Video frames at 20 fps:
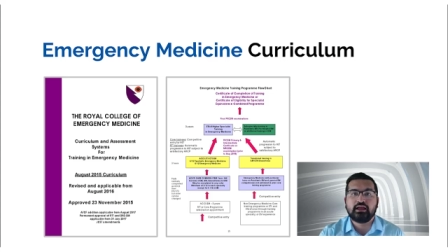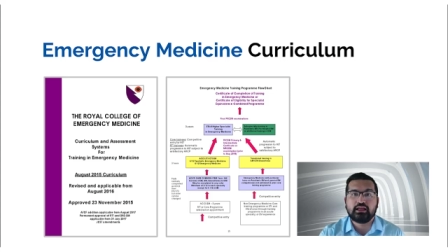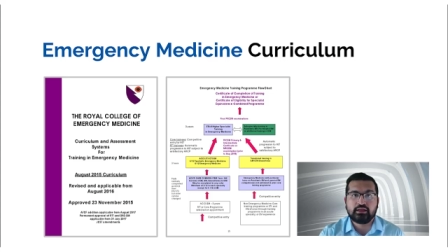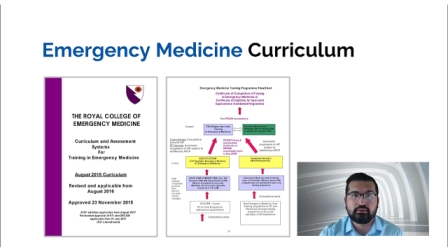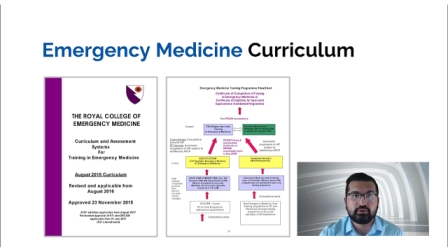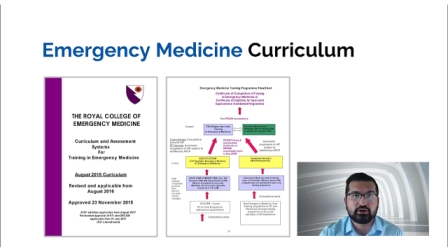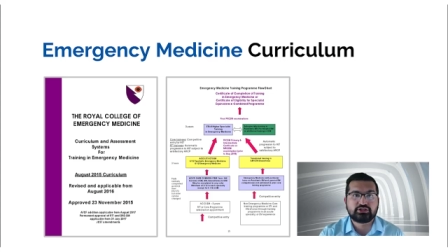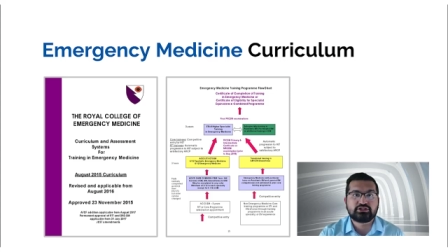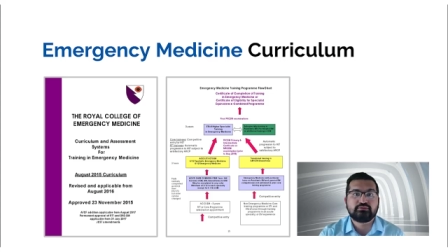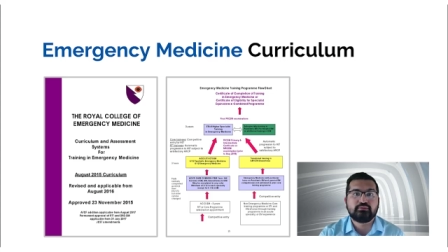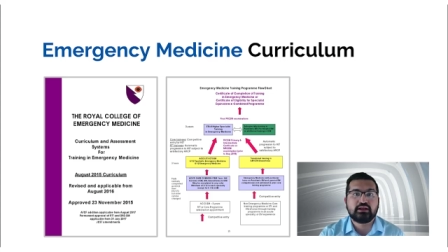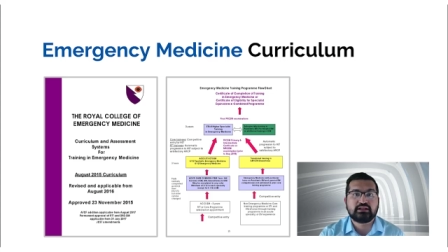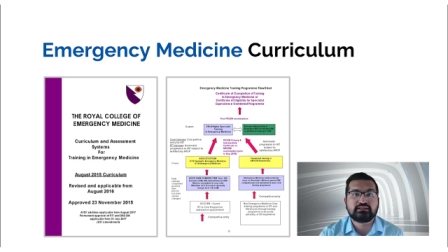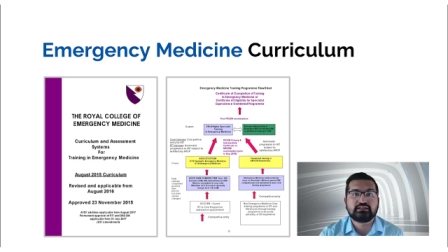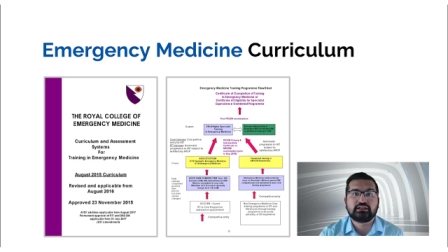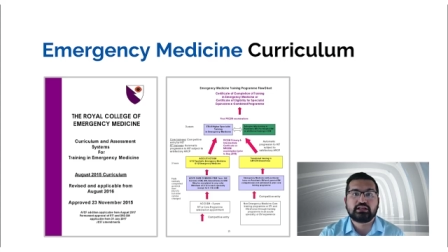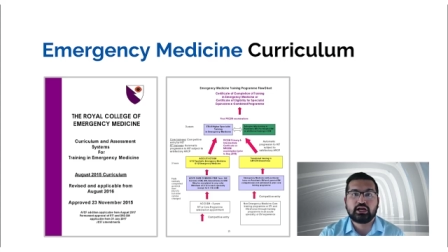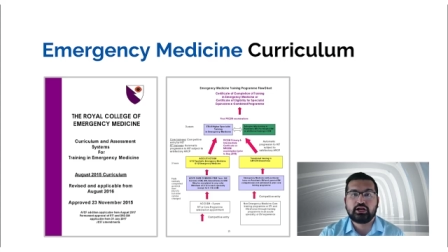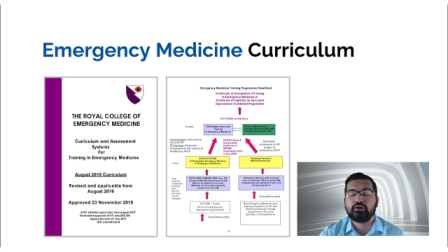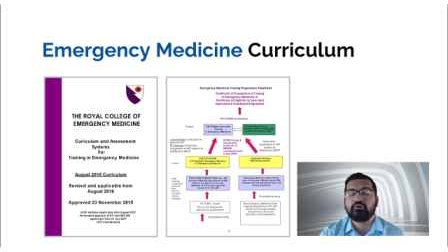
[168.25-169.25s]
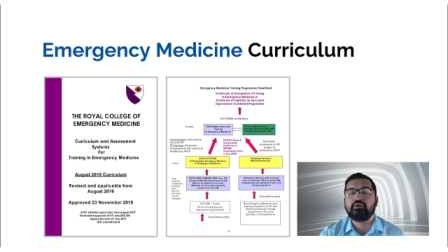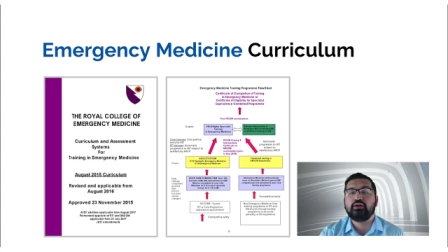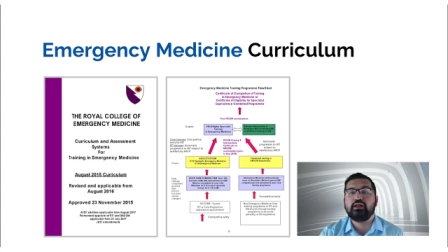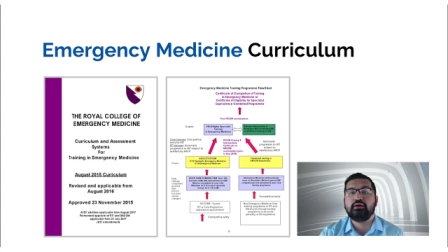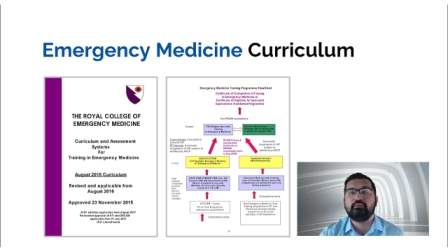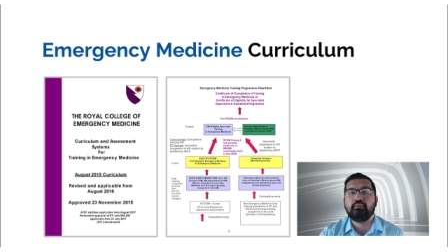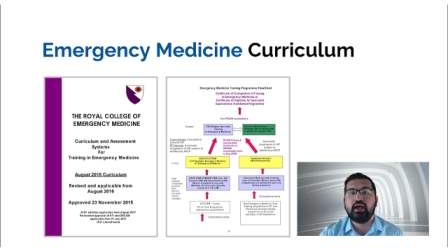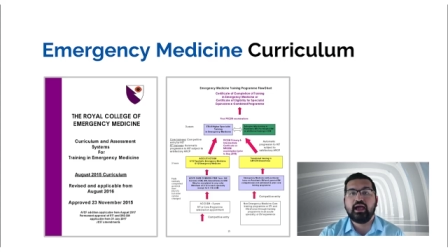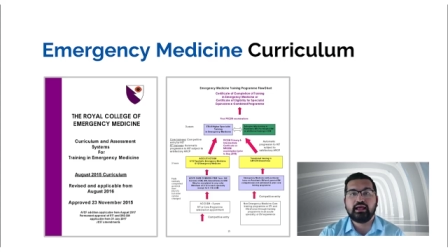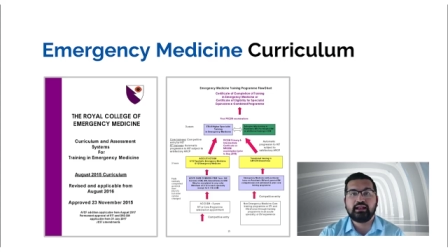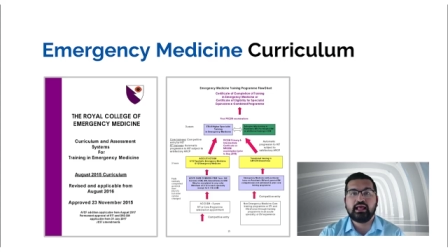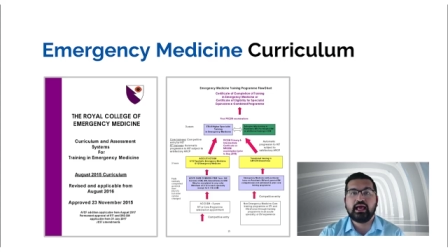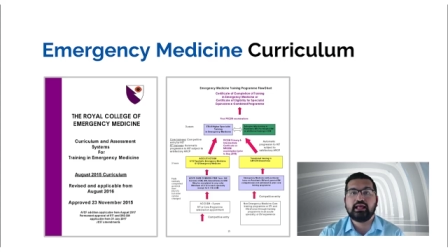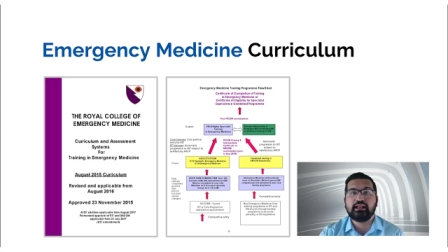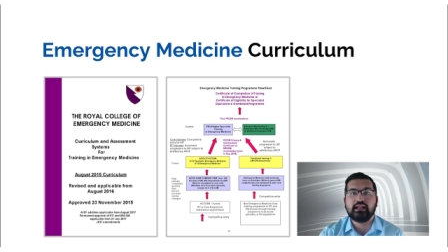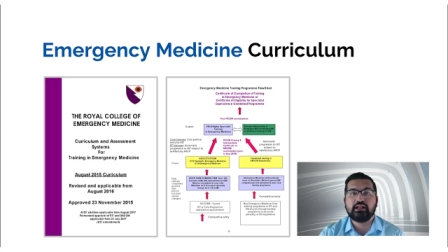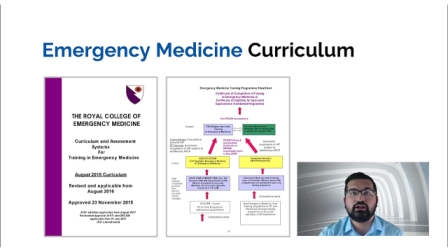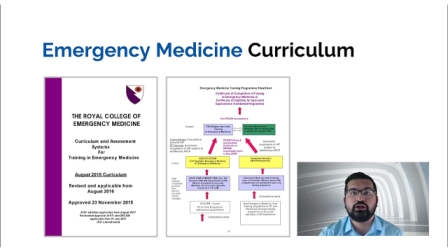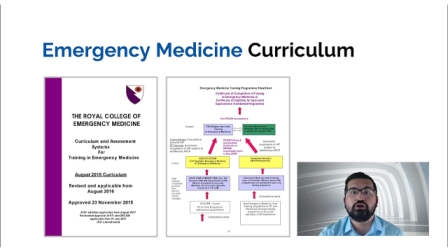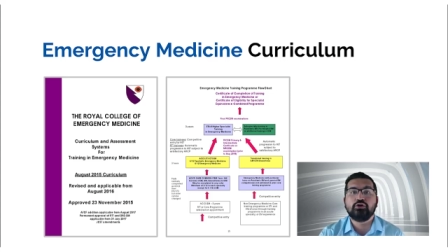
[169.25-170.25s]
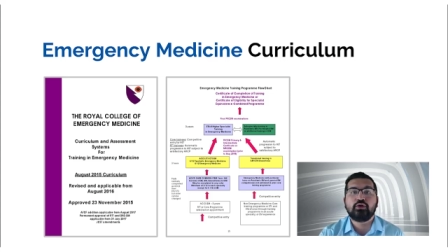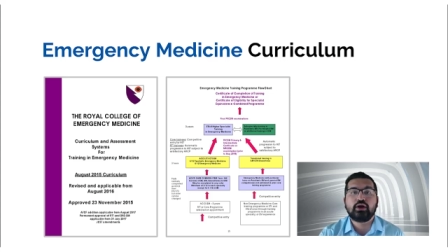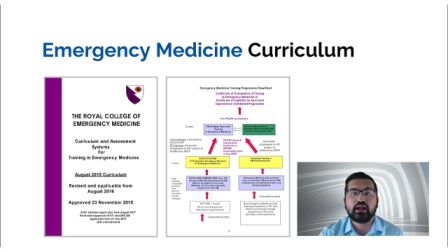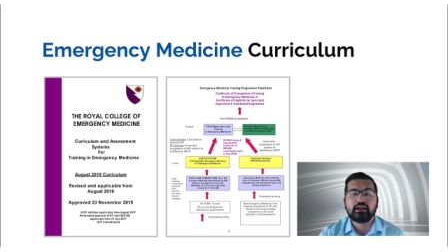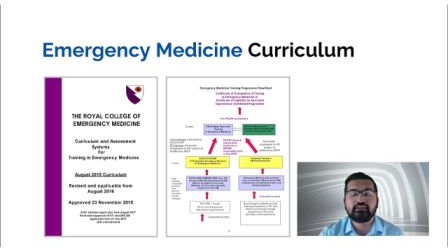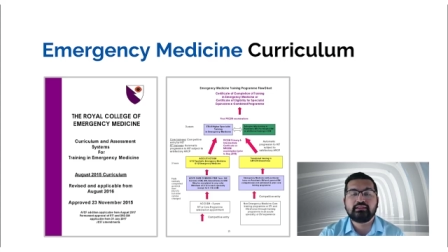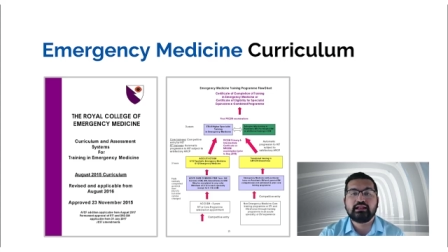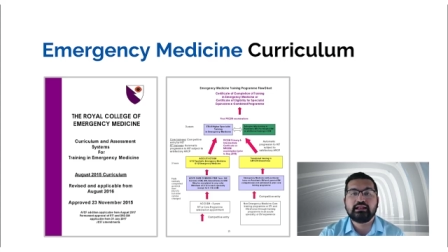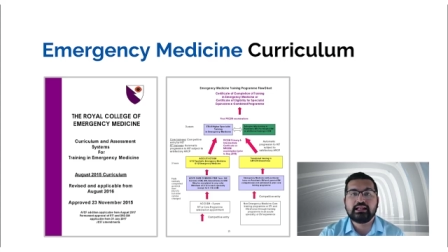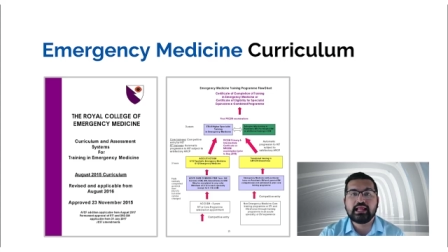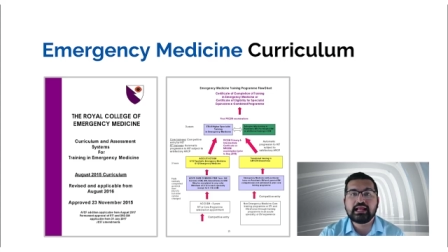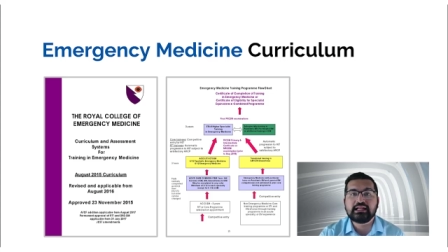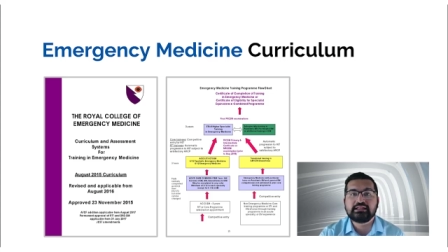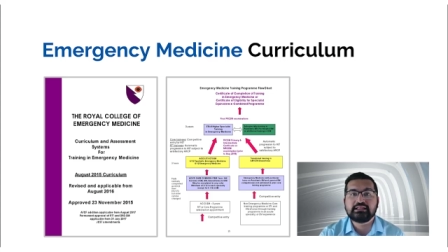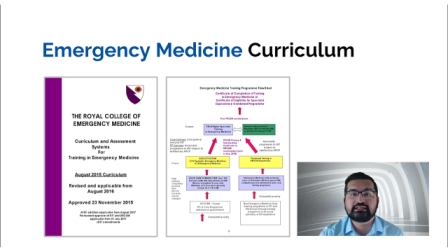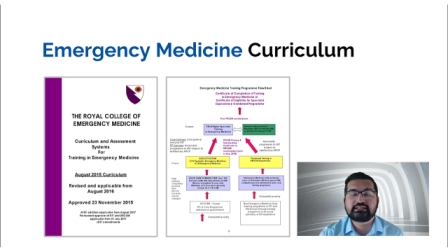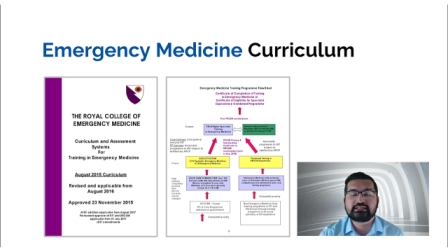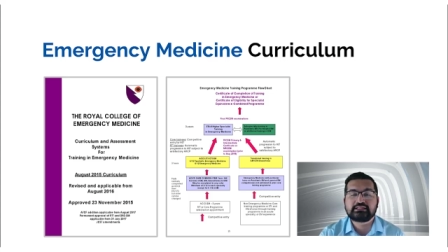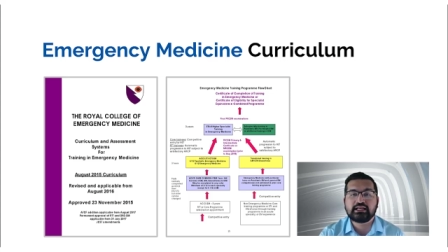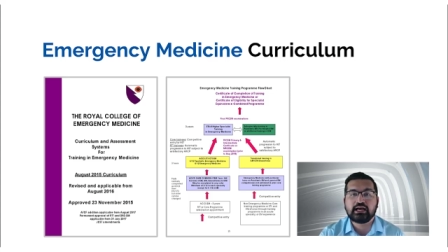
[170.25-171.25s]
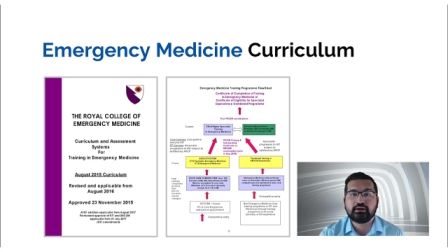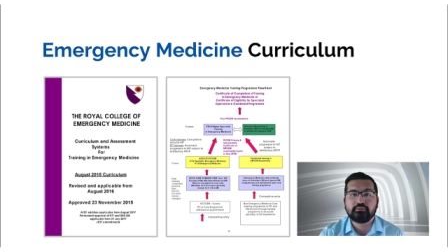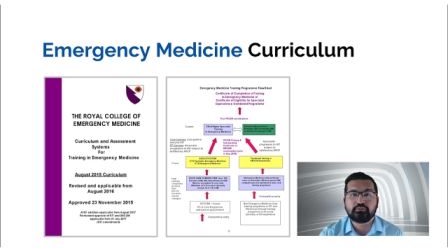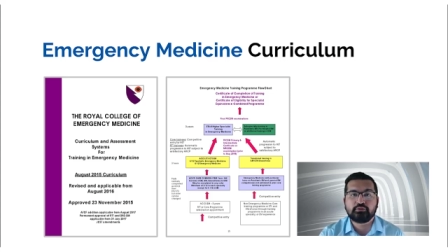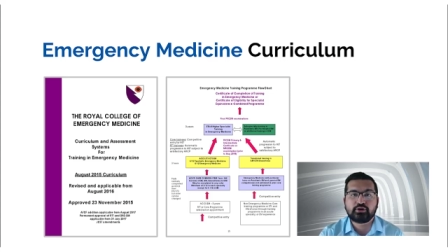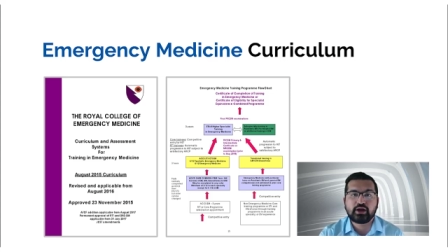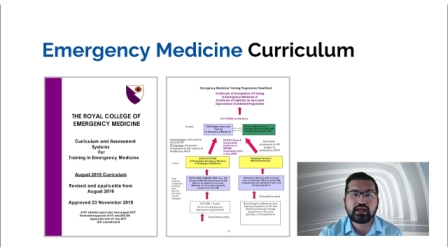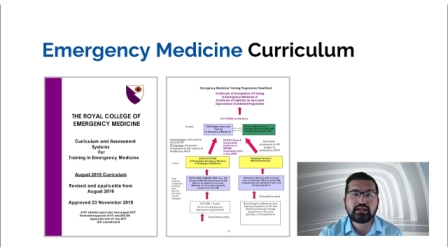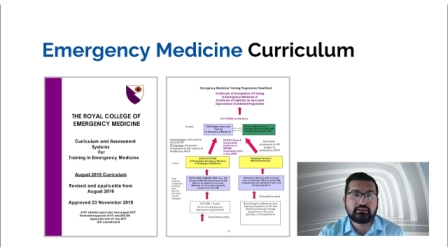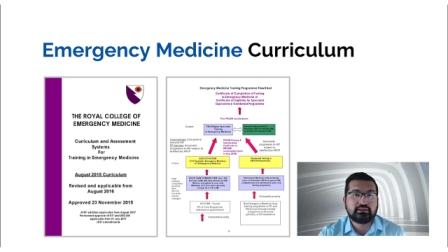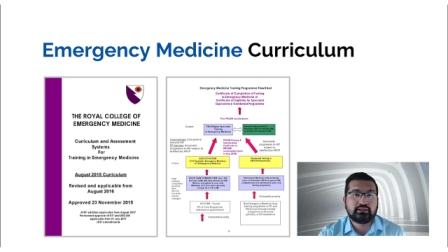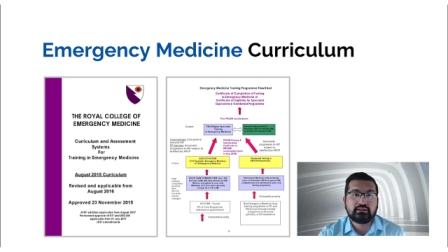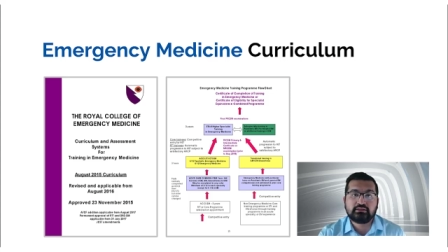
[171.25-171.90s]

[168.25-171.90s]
emergency medicine curriculum and, and look at the latest upgrade.